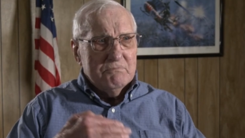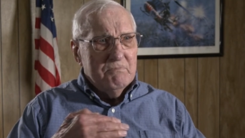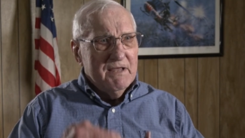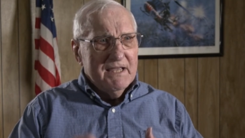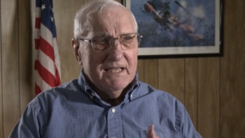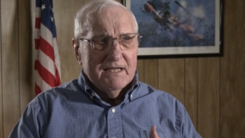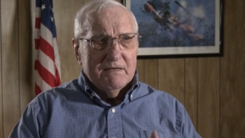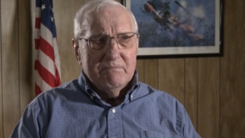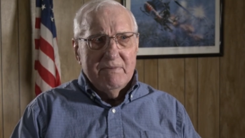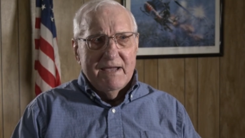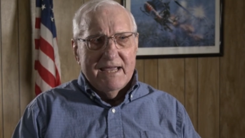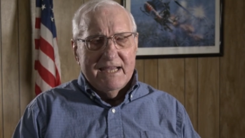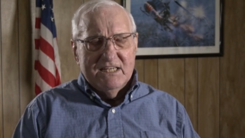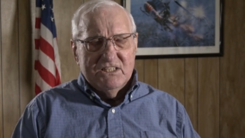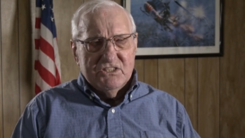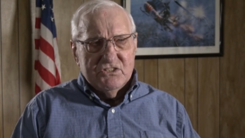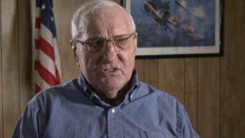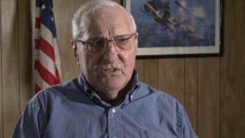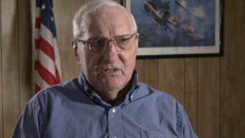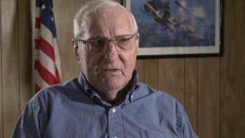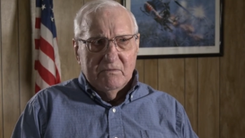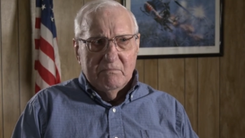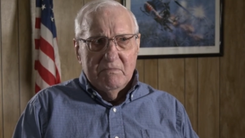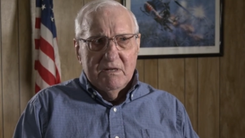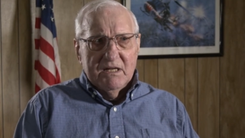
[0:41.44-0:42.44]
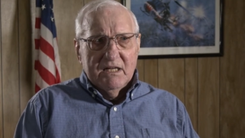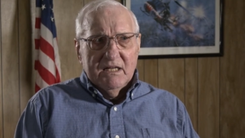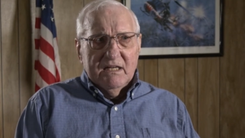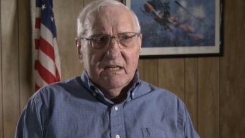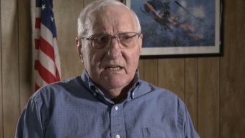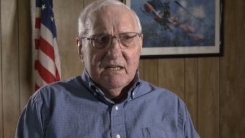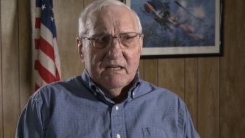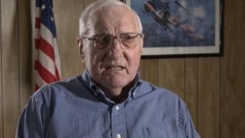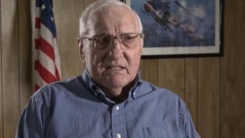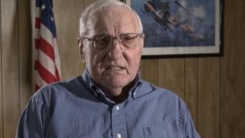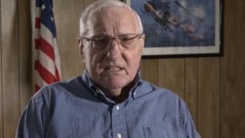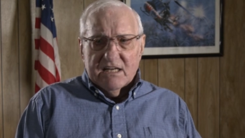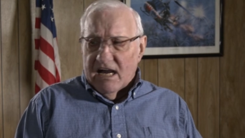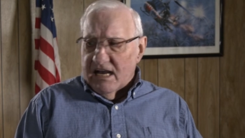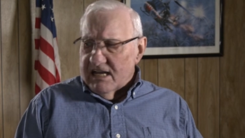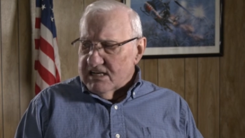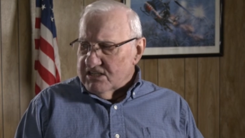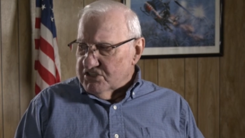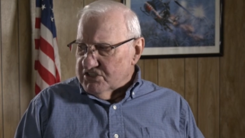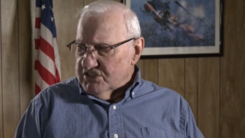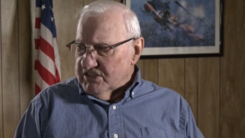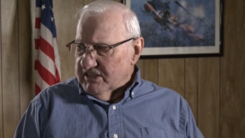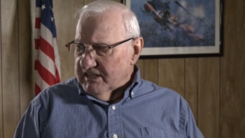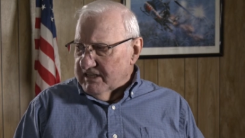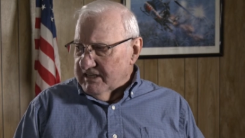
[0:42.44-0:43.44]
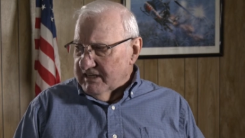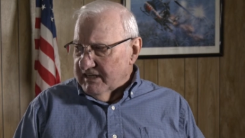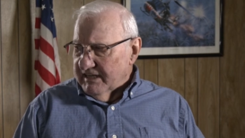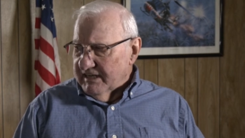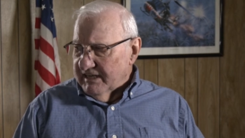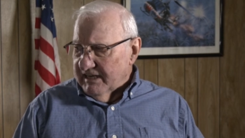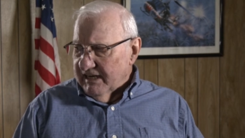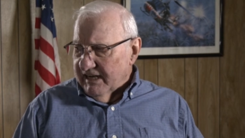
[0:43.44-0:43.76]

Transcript: being made to them constantly.